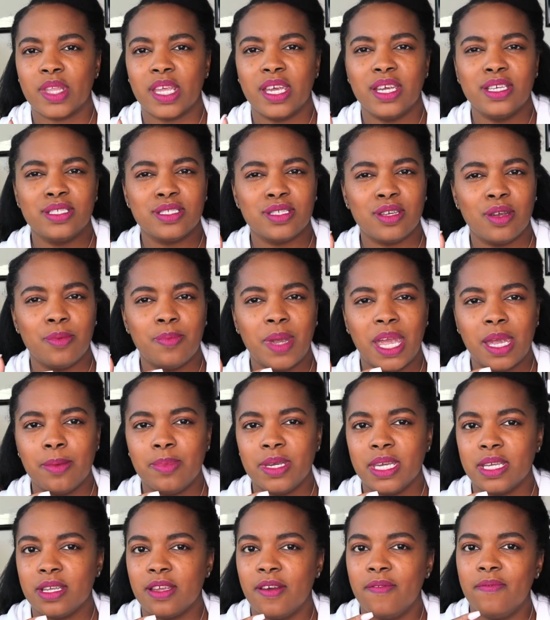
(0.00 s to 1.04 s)
Is there
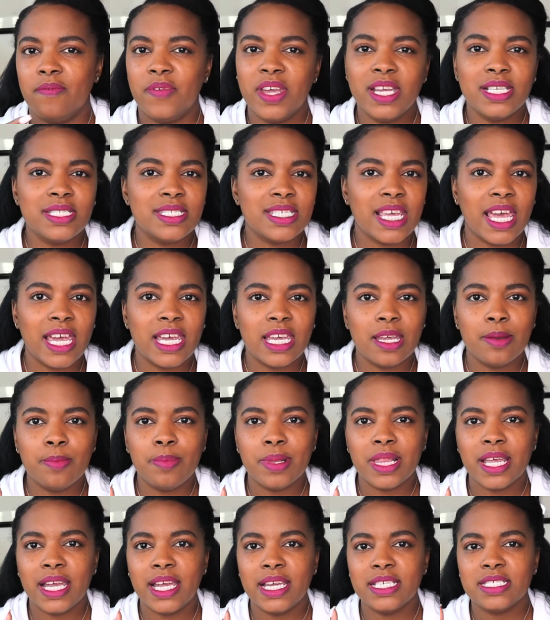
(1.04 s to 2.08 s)
maybe an event taking
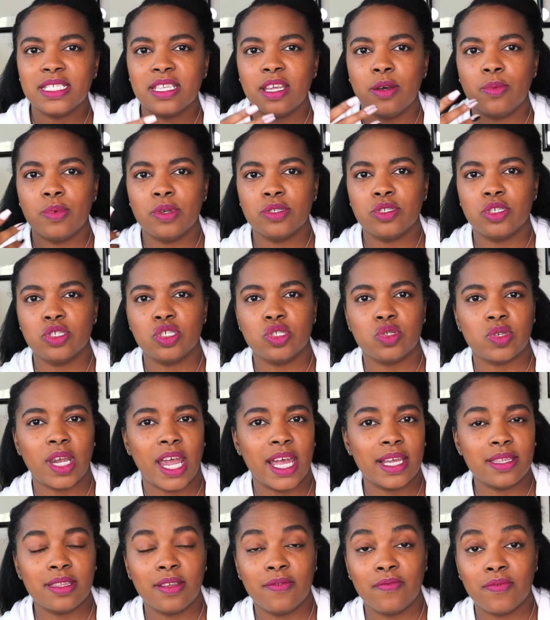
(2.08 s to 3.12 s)
place that will
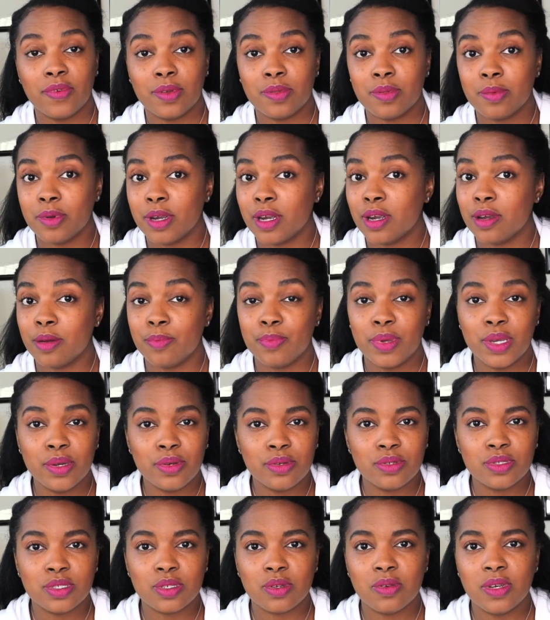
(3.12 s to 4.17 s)
distract them from the
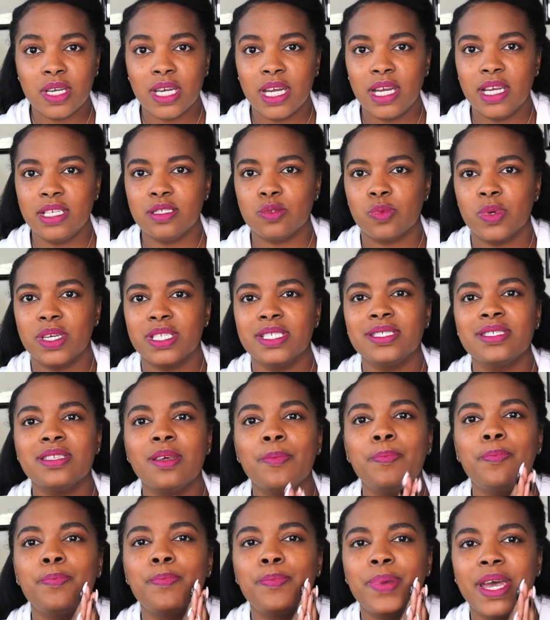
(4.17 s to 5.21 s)
computer screens? What is
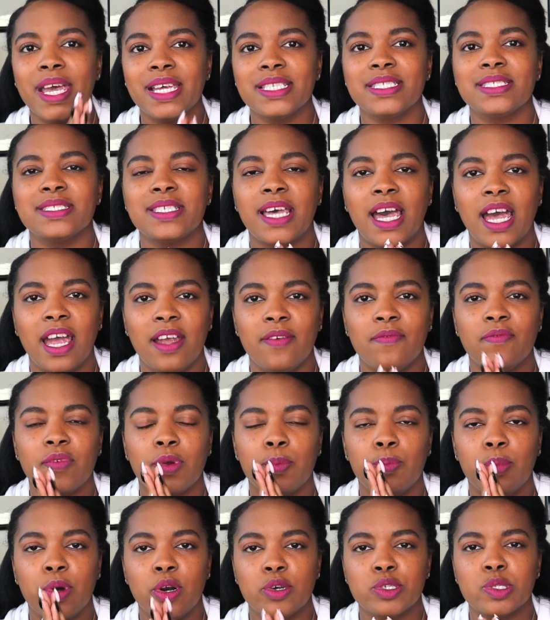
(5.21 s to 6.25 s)
the best time for
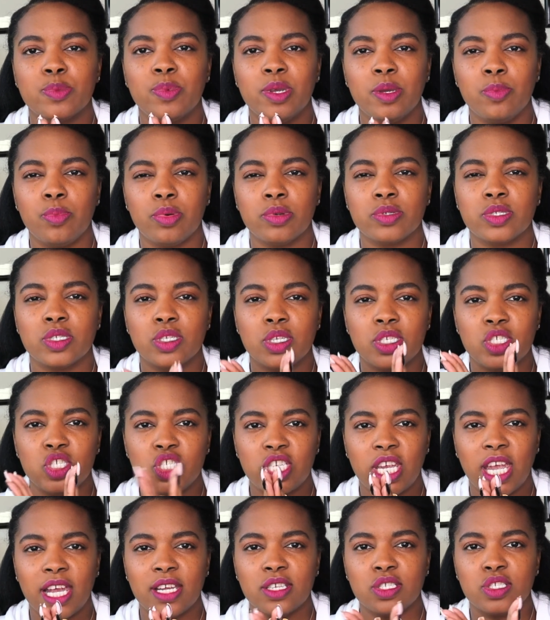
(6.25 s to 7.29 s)
most people to
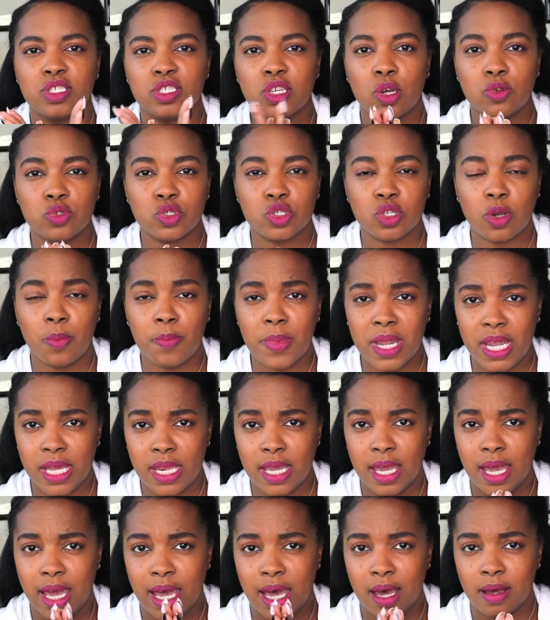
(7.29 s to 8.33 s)
check social
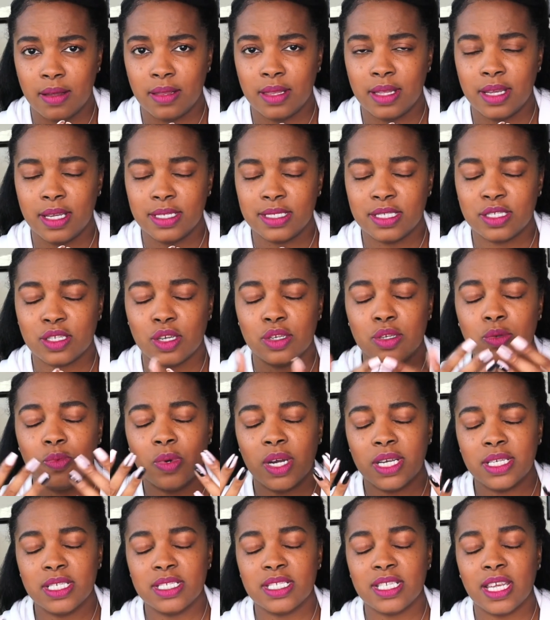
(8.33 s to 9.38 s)
media outlets? So you
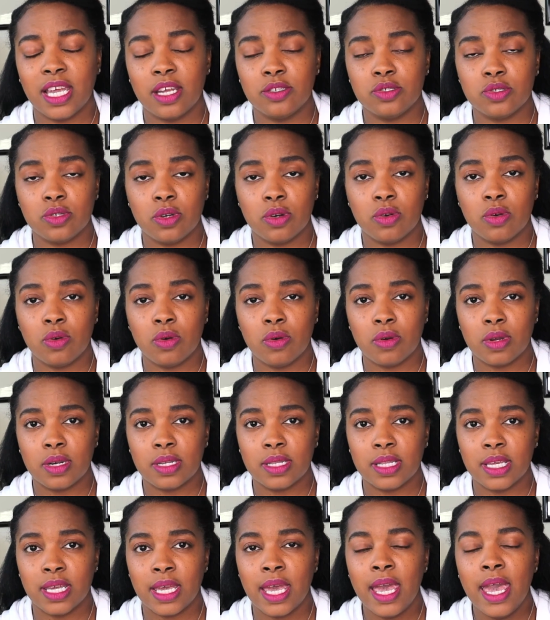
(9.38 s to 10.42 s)
want to schedule
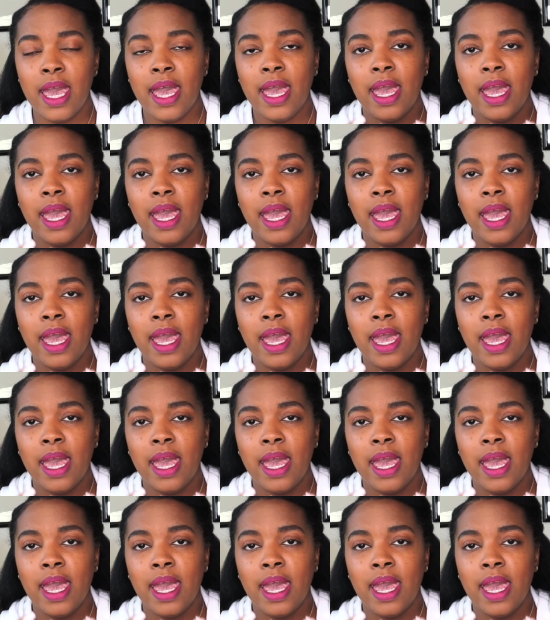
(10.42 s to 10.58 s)
accordingly.